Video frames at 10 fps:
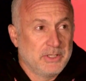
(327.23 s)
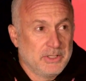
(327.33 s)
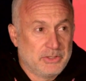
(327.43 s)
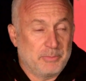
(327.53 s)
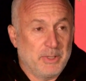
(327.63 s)

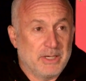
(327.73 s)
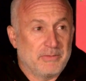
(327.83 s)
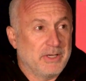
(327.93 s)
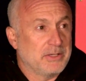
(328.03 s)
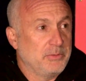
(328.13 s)
tripping
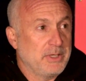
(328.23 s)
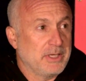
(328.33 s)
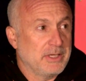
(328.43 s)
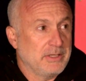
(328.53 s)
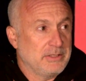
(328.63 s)
every other
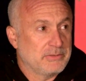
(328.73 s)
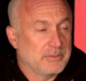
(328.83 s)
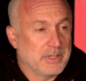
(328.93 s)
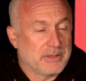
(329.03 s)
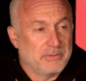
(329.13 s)
weekend at least for
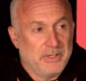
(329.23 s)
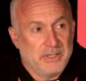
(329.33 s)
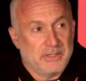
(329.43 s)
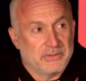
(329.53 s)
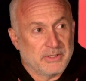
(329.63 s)
about 3
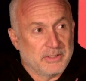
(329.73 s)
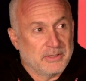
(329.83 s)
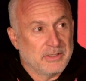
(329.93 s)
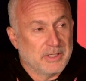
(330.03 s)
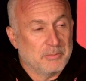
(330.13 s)
years
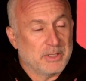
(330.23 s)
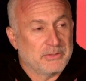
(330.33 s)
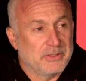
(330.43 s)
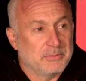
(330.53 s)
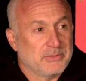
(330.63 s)
on
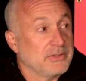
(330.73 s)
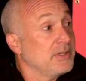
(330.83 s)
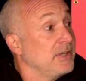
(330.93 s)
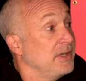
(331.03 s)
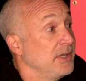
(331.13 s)
mushrooms.
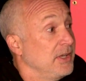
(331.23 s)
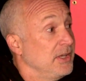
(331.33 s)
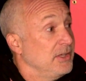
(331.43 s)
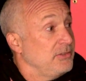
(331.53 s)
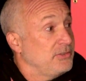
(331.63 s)

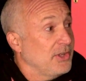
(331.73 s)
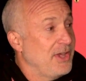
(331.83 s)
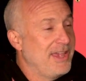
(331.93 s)
So